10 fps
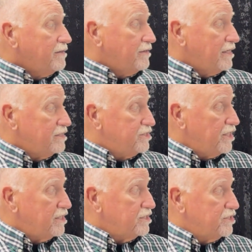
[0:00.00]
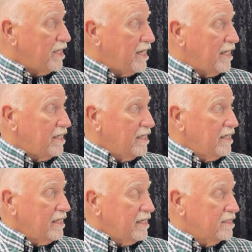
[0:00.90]
the G to J
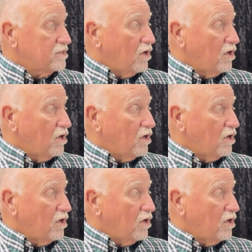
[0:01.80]
is